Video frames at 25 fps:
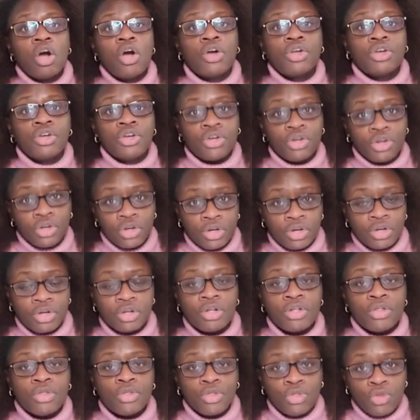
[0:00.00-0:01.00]

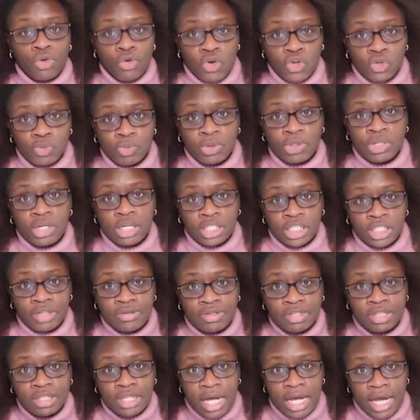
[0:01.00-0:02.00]
under those
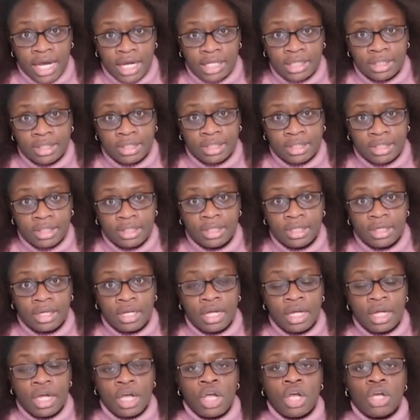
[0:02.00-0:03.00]
protective styles.
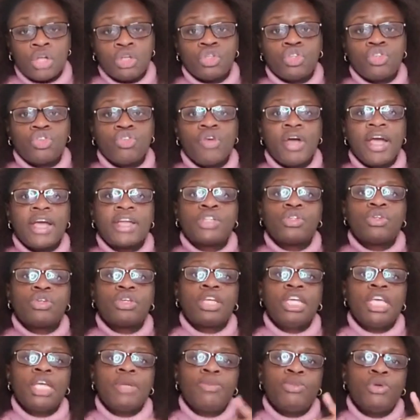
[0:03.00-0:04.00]
Try to
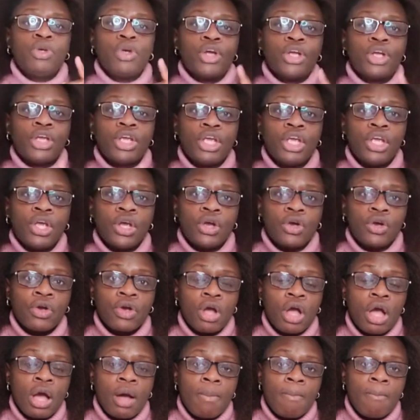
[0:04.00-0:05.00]
keep your
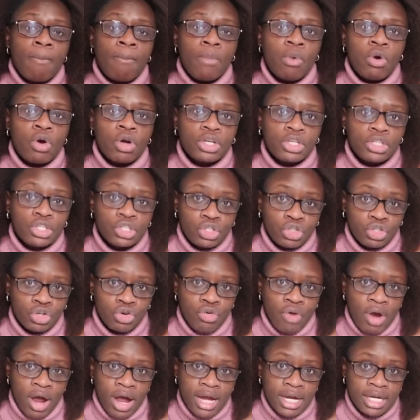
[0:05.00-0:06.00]
hair
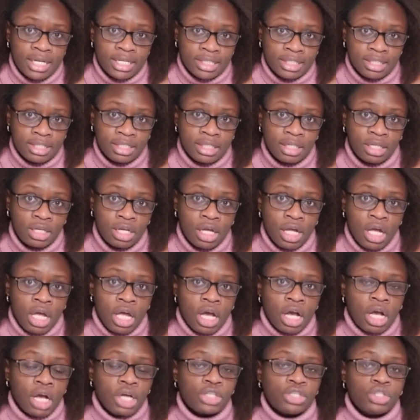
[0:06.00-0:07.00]
moisturized,
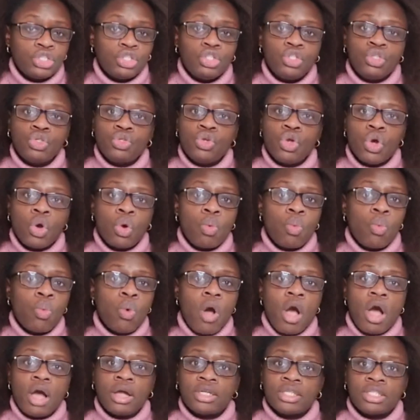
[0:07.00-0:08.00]
because you don't
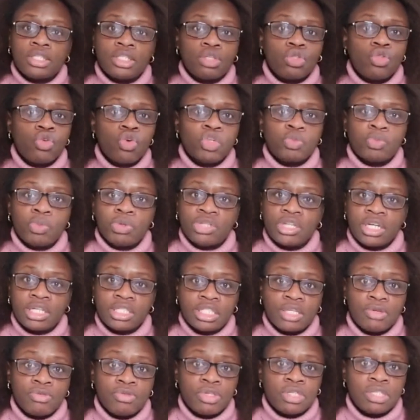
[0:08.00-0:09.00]
want those
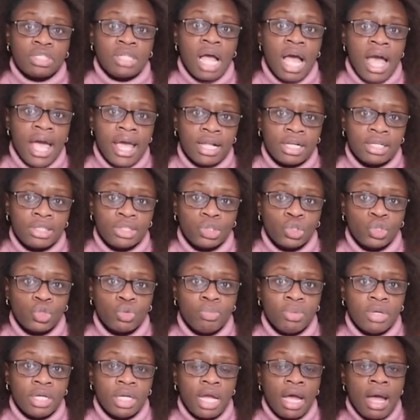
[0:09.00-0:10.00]
protective styles
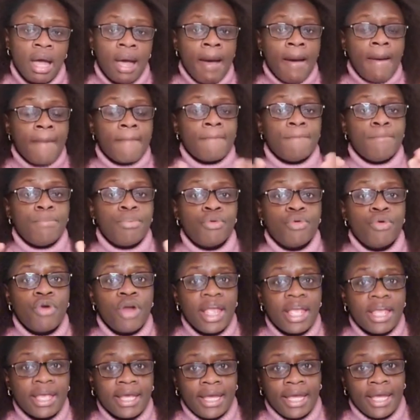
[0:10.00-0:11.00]
to be
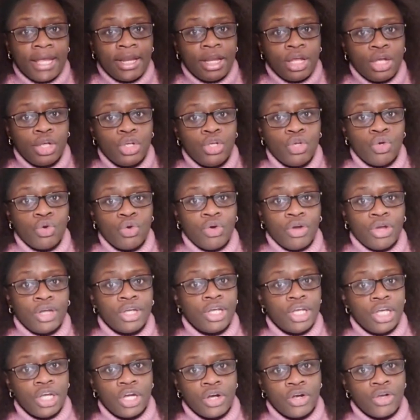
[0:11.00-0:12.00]
breaking your
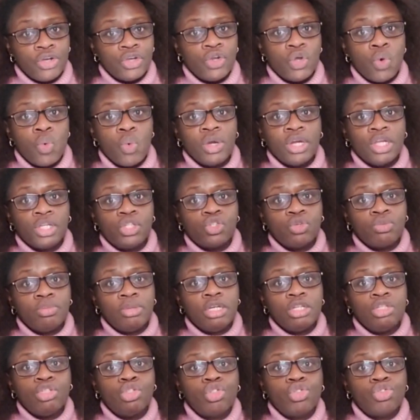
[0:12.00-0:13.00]
hair. You don't want it to
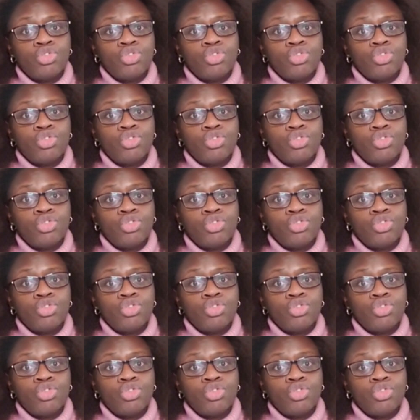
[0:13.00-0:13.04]
be